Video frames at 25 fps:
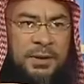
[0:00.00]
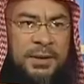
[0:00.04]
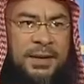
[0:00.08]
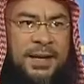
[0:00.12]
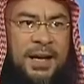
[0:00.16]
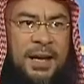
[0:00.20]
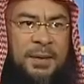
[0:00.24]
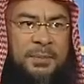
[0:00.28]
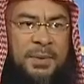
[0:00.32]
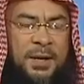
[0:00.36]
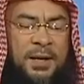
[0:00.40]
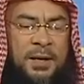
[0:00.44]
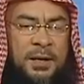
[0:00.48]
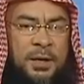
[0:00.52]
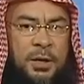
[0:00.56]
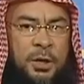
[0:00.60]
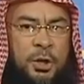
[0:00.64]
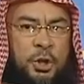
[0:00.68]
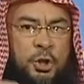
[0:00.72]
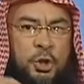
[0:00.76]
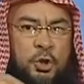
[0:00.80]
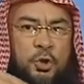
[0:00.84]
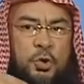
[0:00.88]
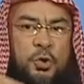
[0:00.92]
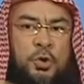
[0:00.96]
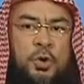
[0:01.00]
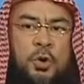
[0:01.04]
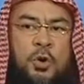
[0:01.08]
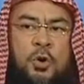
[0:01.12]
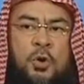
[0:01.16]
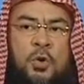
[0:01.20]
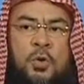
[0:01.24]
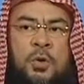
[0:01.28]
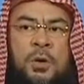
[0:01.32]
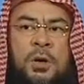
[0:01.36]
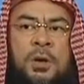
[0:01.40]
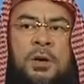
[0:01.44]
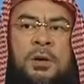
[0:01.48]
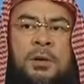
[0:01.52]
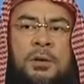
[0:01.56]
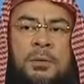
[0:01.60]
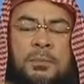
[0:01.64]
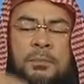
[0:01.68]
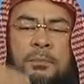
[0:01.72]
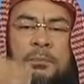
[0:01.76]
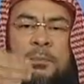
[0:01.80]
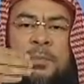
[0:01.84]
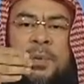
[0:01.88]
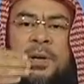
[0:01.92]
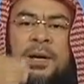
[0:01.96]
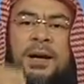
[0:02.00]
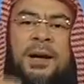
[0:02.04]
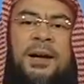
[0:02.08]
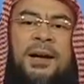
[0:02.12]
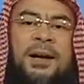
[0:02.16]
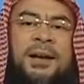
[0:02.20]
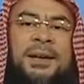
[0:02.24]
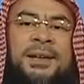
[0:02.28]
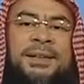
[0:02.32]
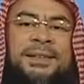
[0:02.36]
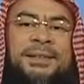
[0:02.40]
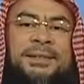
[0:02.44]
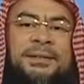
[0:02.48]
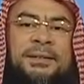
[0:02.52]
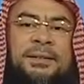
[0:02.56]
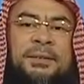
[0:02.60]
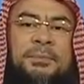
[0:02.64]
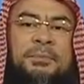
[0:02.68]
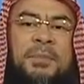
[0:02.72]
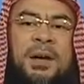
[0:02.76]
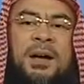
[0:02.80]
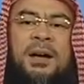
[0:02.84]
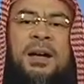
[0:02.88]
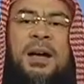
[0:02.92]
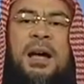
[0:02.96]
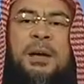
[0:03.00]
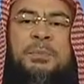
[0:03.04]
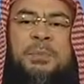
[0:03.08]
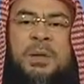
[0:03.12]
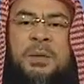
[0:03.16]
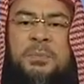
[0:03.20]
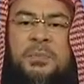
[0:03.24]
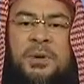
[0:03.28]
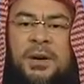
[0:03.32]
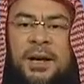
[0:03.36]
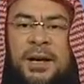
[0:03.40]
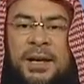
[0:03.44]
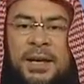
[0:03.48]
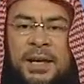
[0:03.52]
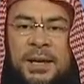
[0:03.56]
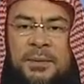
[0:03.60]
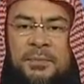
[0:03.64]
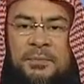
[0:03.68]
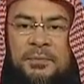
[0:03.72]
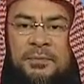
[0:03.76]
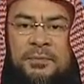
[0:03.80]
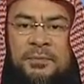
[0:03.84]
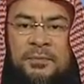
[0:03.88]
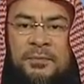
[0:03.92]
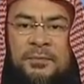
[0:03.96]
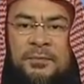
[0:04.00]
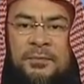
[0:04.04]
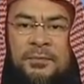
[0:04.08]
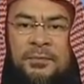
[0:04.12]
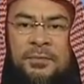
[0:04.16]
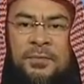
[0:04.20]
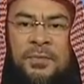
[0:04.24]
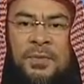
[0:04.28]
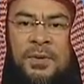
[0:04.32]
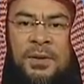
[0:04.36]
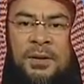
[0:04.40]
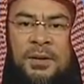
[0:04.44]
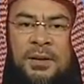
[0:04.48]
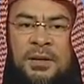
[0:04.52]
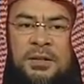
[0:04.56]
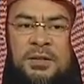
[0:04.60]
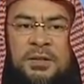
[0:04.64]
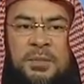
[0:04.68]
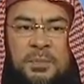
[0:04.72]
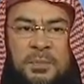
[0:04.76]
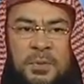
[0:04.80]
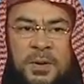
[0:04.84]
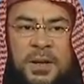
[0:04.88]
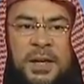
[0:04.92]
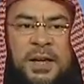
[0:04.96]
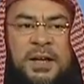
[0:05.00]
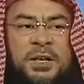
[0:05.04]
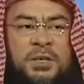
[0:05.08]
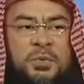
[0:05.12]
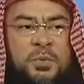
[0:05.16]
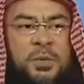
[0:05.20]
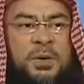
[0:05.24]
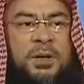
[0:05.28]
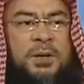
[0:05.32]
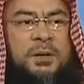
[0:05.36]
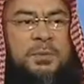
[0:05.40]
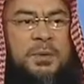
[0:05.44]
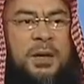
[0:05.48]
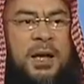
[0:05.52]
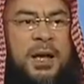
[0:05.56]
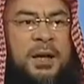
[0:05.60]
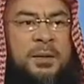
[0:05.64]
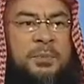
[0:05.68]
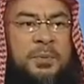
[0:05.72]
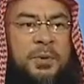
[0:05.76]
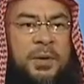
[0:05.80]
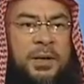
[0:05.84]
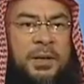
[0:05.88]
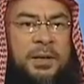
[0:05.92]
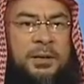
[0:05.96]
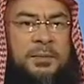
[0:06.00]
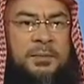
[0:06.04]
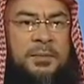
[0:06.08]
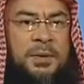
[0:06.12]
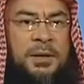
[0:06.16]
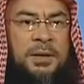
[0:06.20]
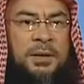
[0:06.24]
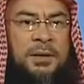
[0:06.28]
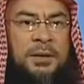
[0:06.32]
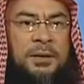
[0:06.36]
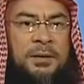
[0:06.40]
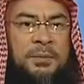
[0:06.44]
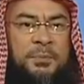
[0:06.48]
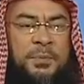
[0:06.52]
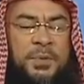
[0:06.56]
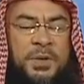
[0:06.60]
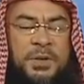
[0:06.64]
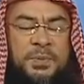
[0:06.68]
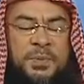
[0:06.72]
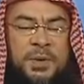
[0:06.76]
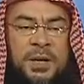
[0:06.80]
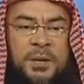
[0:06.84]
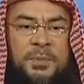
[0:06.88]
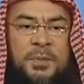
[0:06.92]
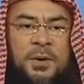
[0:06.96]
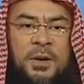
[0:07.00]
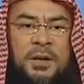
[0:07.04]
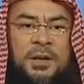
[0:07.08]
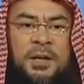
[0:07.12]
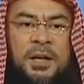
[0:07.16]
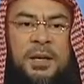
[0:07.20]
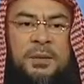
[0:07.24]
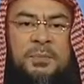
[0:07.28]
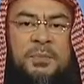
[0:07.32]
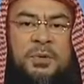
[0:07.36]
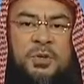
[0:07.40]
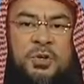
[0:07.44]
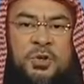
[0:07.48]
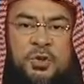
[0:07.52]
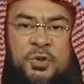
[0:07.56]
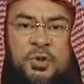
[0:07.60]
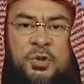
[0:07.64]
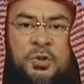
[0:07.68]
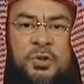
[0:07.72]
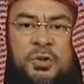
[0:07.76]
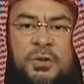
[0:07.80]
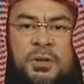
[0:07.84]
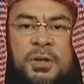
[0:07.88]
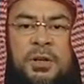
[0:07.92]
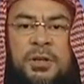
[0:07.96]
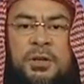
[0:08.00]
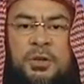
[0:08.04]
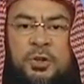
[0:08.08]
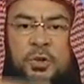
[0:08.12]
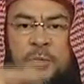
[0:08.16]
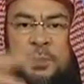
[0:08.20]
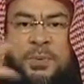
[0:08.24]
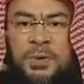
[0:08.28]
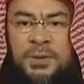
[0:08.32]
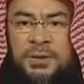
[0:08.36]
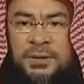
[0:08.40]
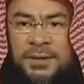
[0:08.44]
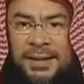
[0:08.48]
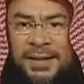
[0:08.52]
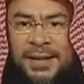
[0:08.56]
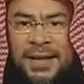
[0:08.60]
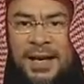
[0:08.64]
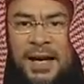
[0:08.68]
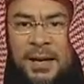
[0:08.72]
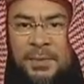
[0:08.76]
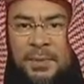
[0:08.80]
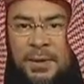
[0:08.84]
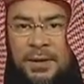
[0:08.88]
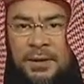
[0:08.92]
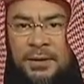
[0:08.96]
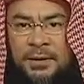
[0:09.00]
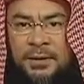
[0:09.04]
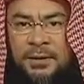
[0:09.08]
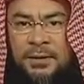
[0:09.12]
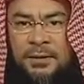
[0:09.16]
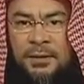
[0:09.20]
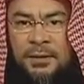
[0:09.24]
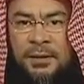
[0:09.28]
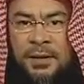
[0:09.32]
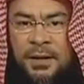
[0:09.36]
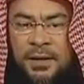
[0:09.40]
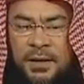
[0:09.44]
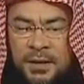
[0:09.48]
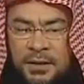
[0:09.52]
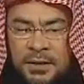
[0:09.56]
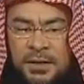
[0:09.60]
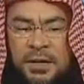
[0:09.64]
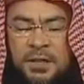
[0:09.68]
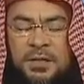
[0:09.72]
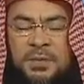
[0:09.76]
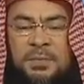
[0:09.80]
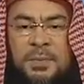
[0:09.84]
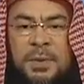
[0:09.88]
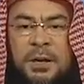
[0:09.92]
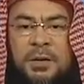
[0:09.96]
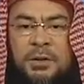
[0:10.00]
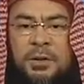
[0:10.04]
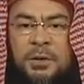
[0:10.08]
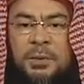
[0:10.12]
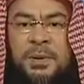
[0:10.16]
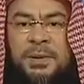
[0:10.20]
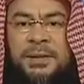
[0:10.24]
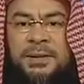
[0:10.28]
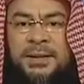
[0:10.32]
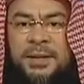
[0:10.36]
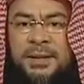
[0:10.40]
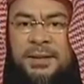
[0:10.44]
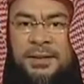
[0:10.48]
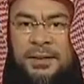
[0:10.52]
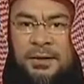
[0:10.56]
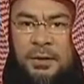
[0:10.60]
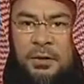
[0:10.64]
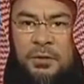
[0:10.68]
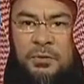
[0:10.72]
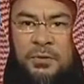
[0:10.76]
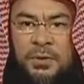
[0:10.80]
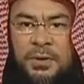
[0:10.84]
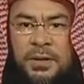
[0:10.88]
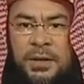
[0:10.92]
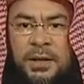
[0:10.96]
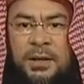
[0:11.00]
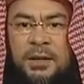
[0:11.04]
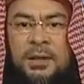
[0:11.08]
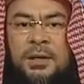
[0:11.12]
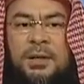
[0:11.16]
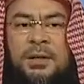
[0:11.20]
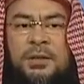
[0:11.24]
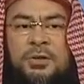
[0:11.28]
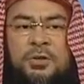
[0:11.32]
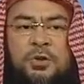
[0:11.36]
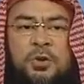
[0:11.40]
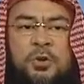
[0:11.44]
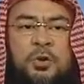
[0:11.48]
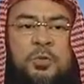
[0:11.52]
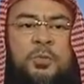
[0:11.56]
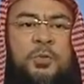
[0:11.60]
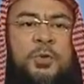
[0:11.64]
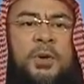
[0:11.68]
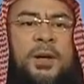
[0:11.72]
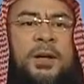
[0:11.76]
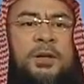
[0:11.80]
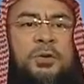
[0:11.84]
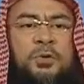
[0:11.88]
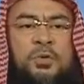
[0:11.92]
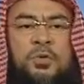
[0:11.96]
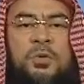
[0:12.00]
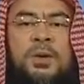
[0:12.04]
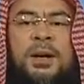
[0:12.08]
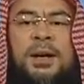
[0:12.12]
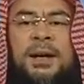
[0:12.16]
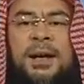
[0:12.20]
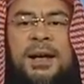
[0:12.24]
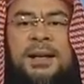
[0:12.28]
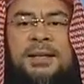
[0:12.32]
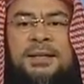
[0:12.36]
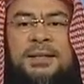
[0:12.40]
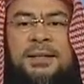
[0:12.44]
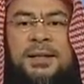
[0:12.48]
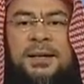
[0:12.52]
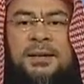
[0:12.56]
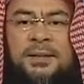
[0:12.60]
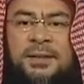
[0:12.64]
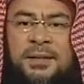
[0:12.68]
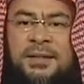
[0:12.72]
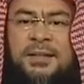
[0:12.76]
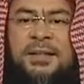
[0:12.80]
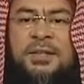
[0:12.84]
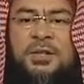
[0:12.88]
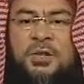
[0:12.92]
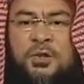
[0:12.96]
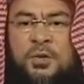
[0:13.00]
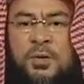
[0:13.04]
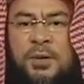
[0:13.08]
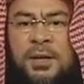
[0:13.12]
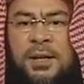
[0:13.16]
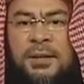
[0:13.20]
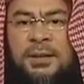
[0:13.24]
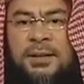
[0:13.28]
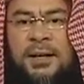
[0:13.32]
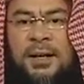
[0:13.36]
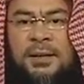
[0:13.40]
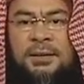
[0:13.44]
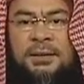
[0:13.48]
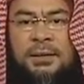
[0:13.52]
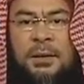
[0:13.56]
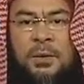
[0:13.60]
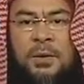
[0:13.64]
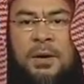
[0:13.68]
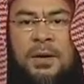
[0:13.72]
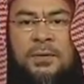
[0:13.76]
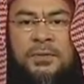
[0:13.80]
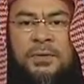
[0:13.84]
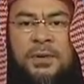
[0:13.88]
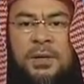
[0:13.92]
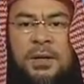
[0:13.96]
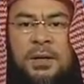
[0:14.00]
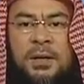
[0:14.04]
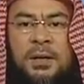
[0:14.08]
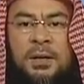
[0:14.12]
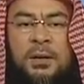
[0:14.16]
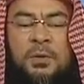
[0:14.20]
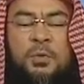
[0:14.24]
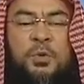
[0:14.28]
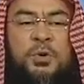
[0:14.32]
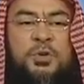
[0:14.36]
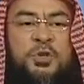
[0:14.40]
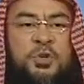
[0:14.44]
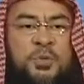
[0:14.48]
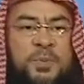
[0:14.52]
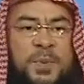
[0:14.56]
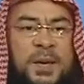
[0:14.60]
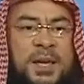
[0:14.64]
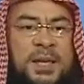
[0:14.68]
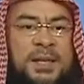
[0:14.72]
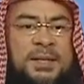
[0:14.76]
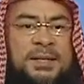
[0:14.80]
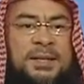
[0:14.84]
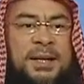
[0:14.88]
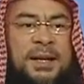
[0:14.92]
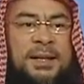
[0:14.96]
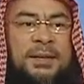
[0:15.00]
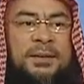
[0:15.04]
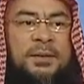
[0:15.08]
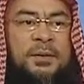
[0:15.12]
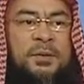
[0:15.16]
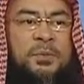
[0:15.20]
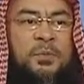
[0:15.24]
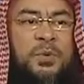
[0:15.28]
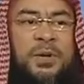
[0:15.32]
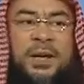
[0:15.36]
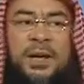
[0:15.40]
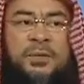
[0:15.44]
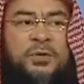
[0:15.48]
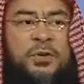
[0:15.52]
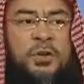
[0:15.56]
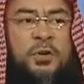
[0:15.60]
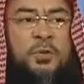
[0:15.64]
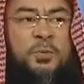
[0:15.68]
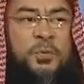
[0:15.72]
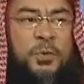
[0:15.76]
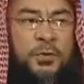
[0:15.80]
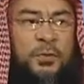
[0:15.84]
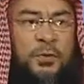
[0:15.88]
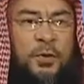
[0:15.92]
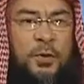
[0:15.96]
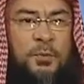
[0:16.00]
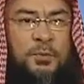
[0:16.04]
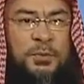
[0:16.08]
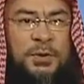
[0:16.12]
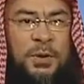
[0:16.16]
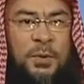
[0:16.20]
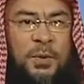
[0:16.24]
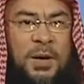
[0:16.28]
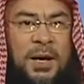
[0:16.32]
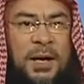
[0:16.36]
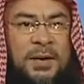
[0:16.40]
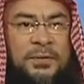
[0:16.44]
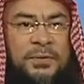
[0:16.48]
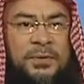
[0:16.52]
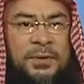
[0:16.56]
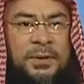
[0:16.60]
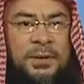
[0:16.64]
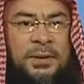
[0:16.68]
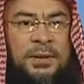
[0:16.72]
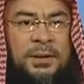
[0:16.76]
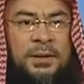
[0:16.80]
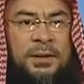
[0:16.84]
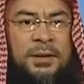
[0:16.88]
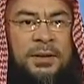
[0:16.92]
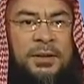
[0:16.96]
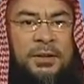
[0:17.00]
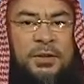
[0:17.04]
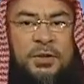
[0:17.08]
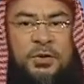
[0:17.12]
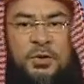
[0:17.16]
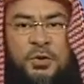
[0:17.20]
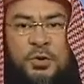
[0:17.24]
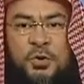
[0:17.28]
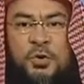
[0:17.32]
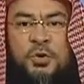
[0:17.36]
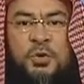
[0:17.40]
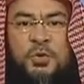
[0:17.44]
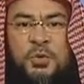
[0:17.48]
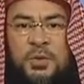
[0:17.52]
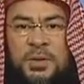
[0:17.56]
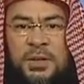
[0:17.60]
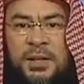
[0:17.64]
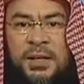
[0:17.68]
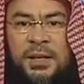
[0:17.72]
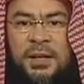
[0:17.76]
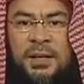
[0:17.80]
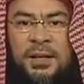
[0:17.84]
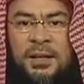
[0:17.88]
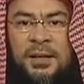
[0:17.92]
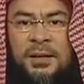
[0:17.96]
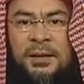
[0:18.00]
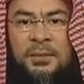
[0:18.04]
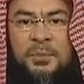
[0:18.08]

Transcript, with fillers: the Kaaba, you go behind Maqam Ibrahim. It's a place where Abraham, peace be upon him, stood to build the Kaaba. And it's, it's monumented over there. So you pray two rak'ahs there. This is Sunnat at-Tawaf, which means that whenever you perform tawaf, you usually,